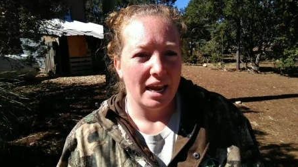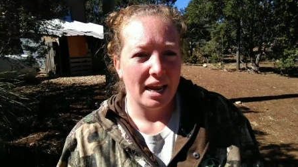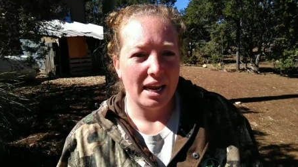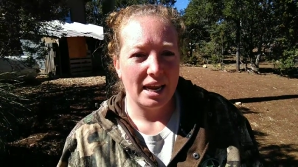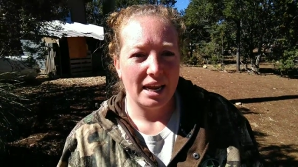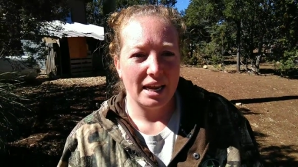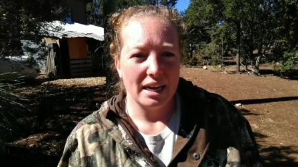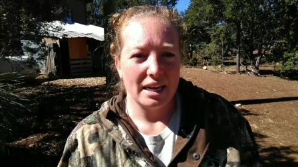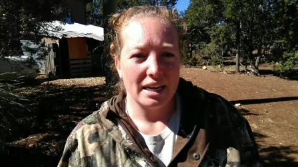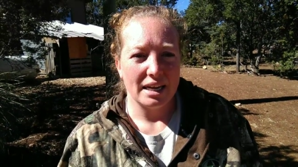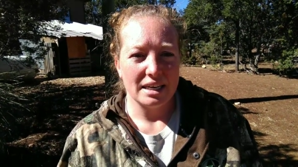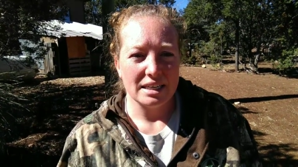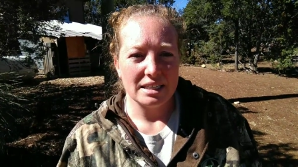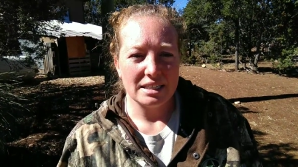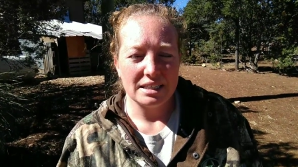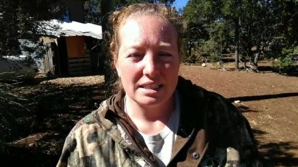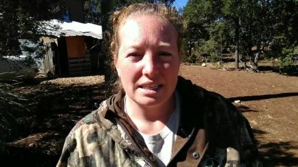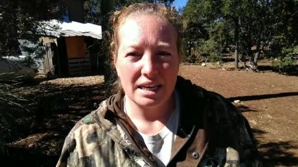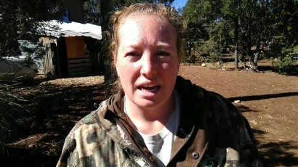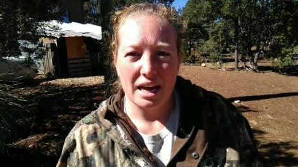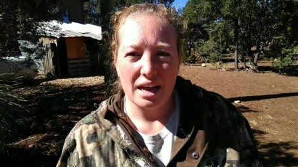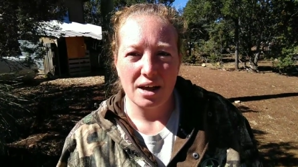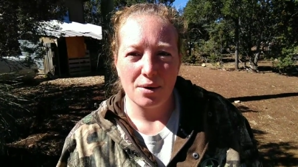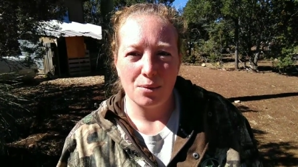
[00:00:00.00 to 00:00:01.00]
And
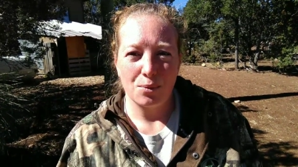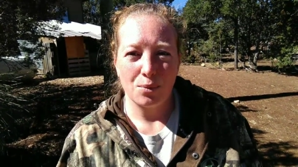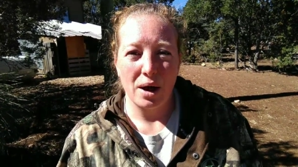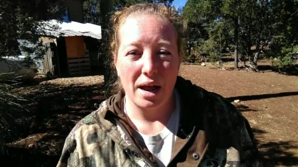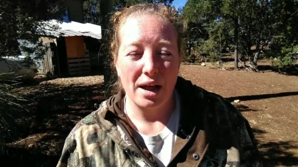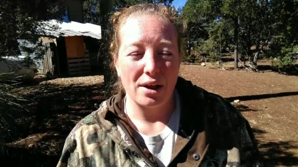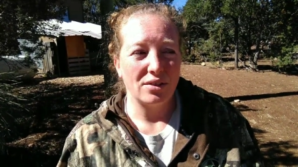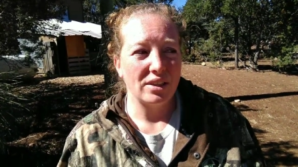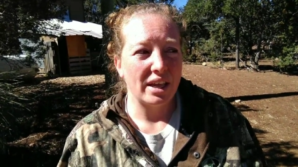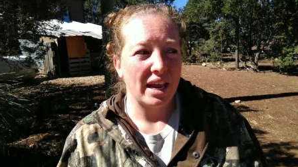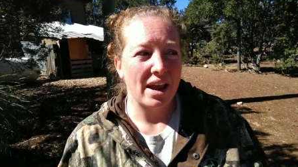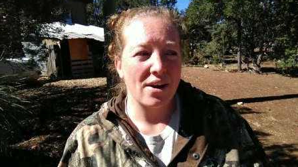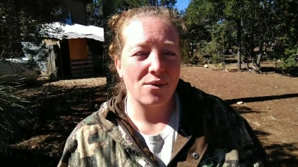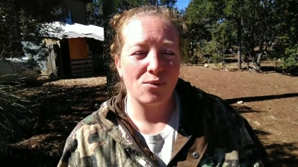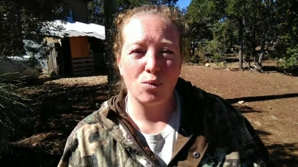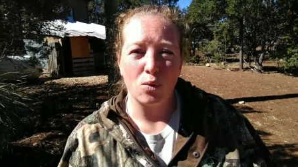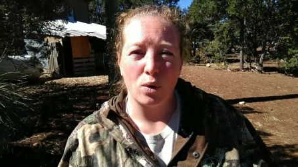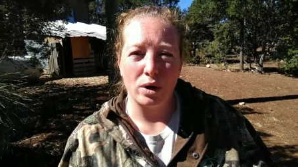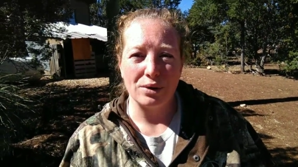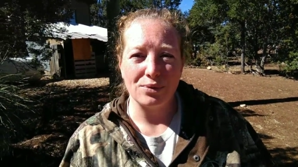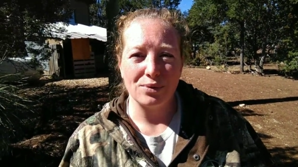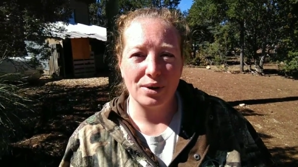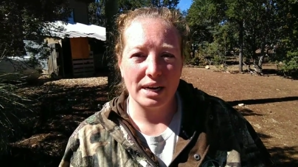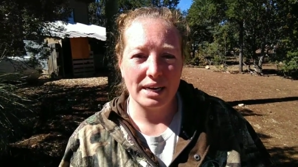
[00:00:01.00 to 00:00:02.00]
uh, I only have
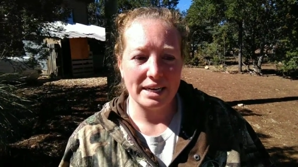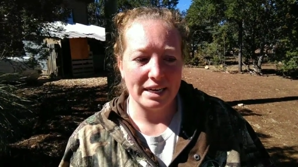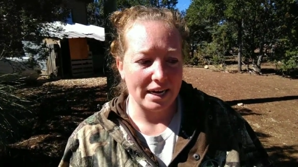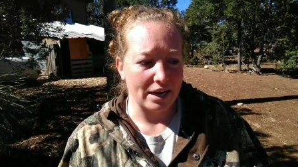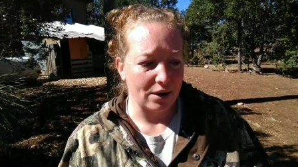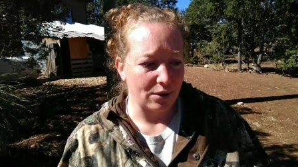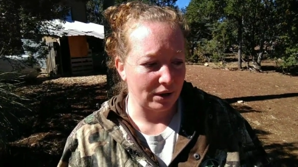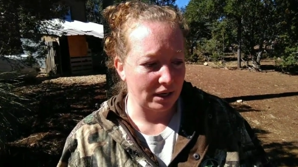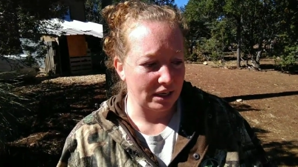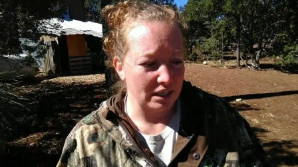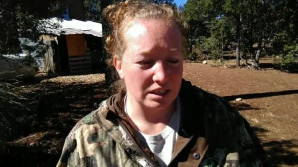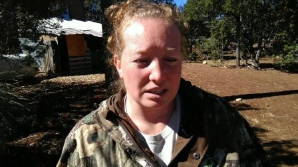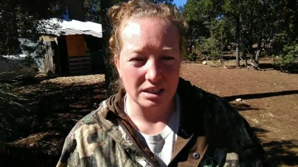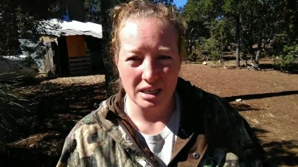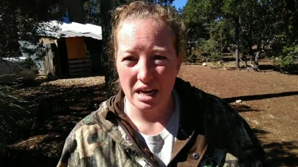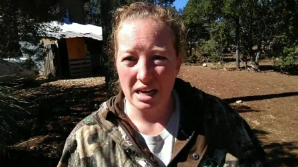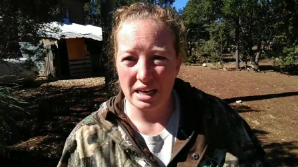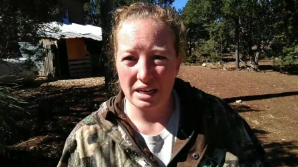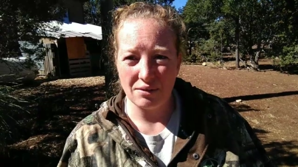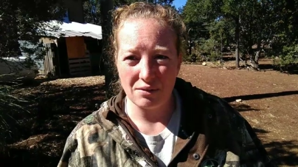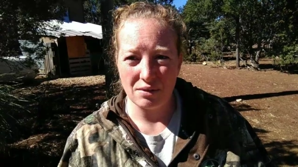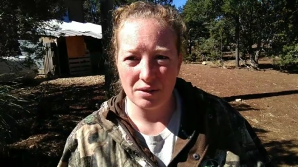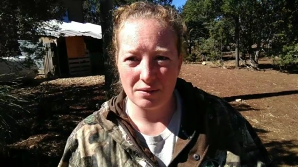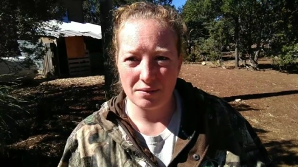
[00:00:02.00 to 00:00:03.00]
one right now. He's not
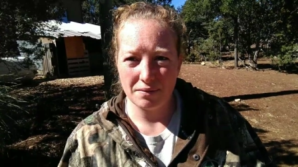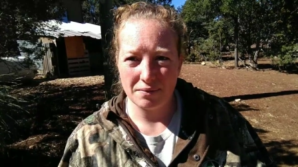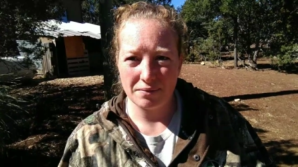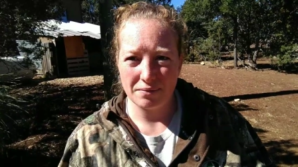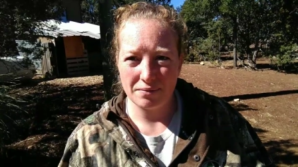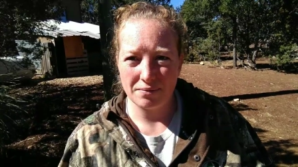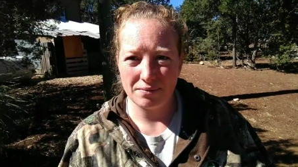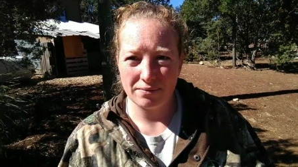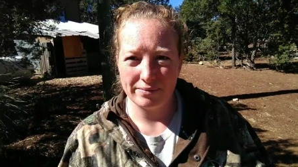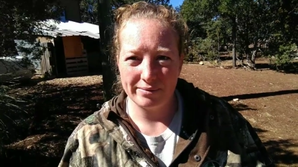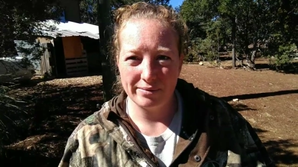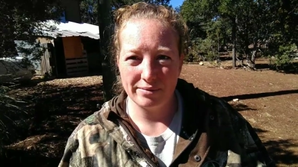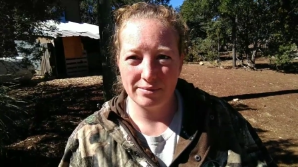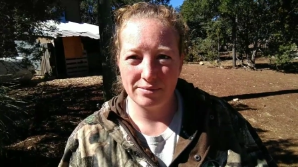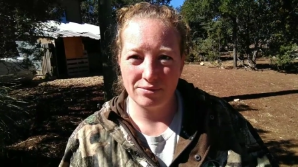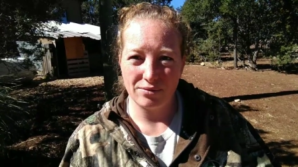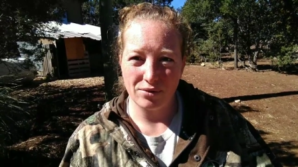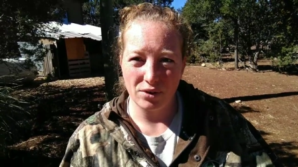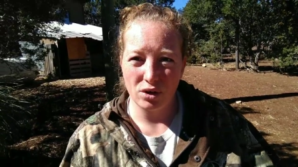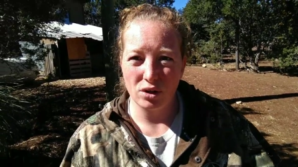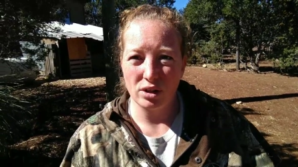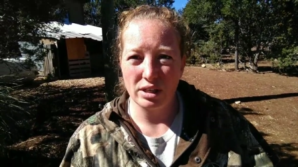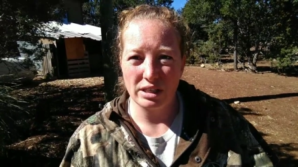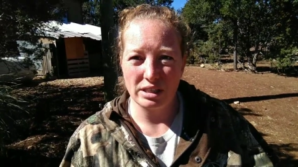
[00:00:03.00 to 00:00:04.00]
even
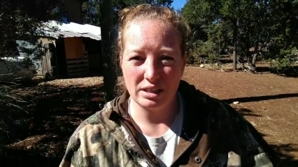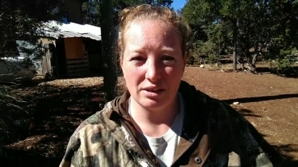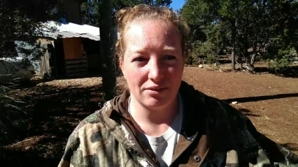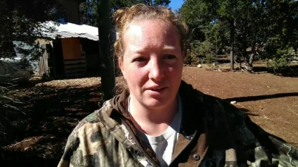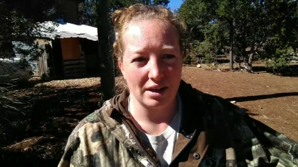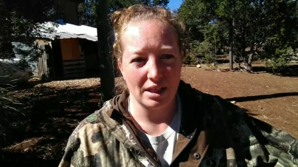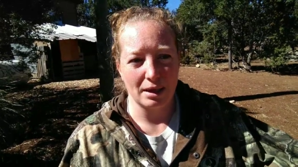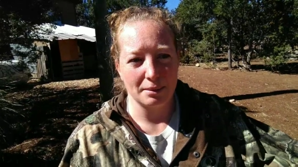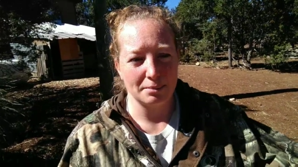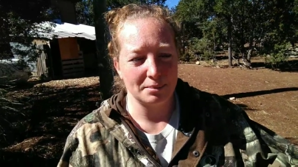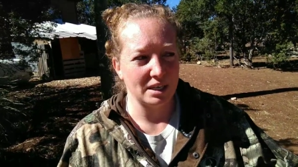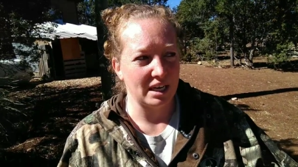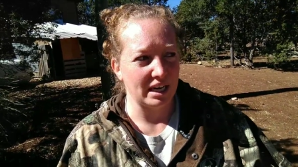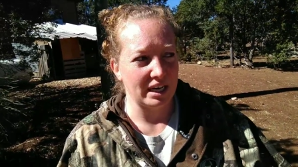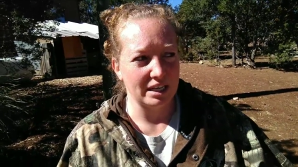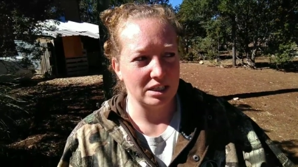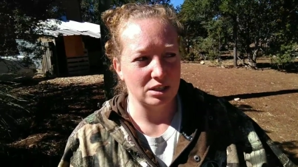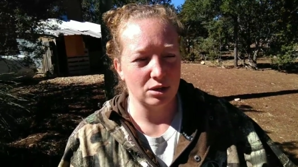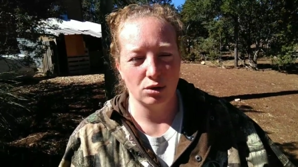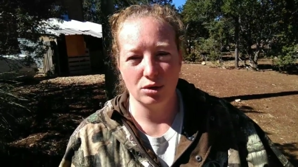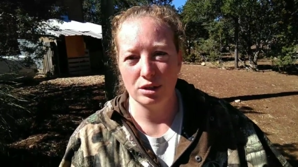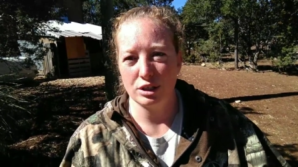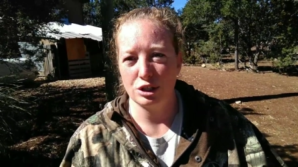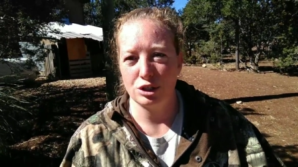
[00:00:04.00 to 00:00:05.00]
fully developed yet. He's
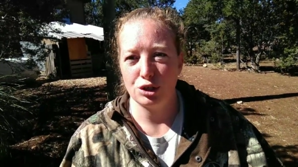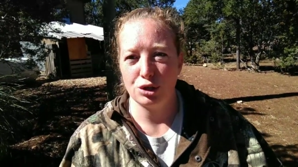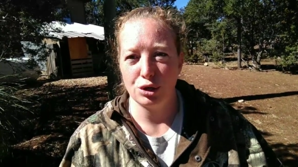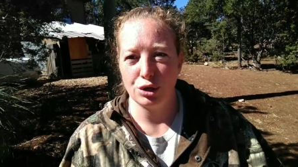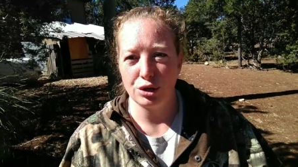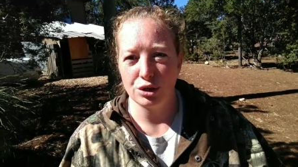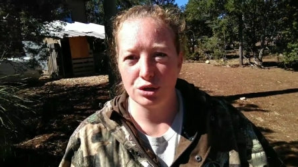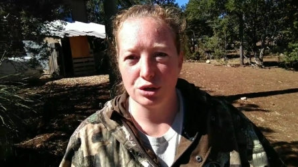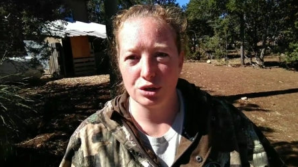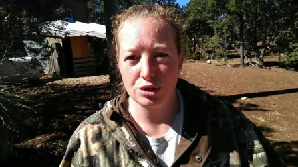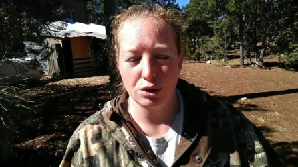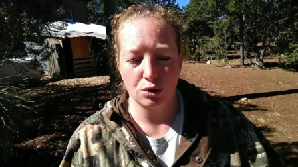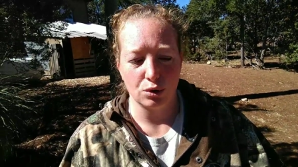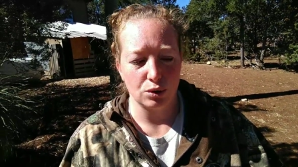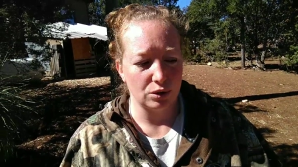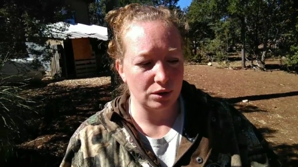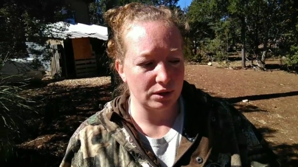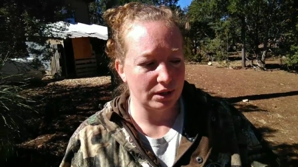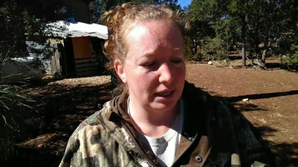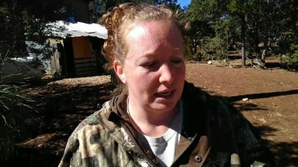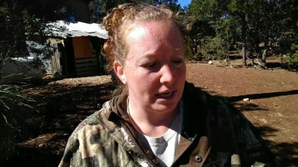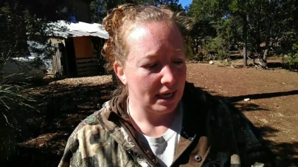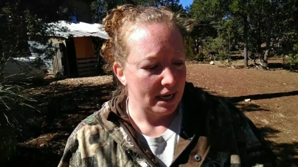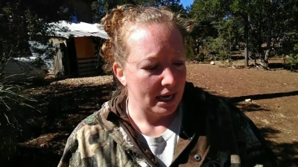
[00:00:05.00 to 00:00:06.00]
only two years
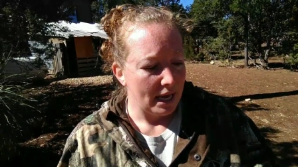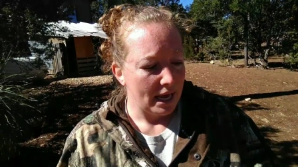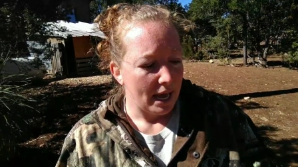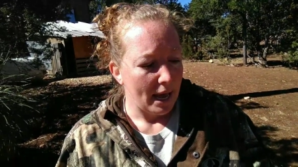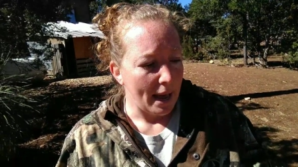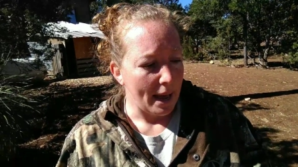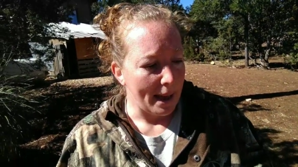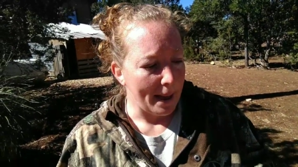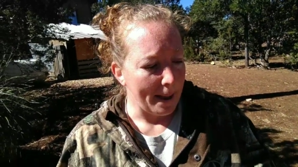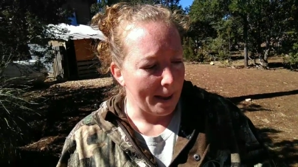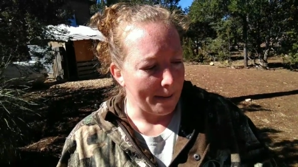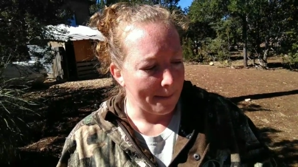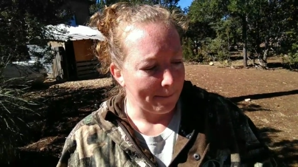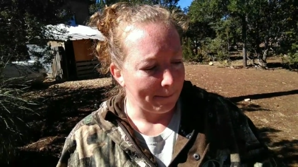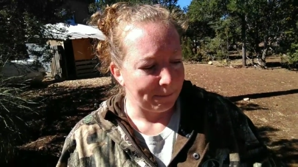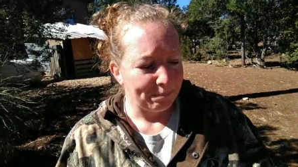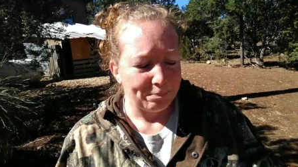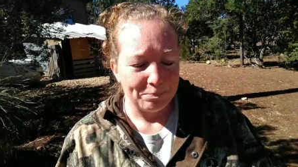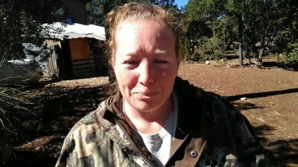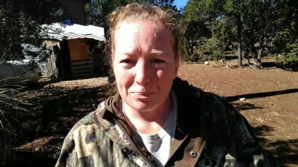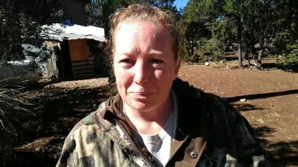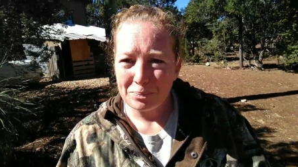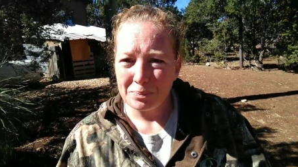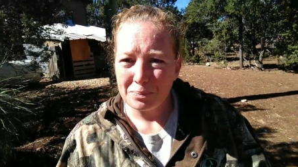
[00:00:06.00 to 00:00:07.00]
old. Um,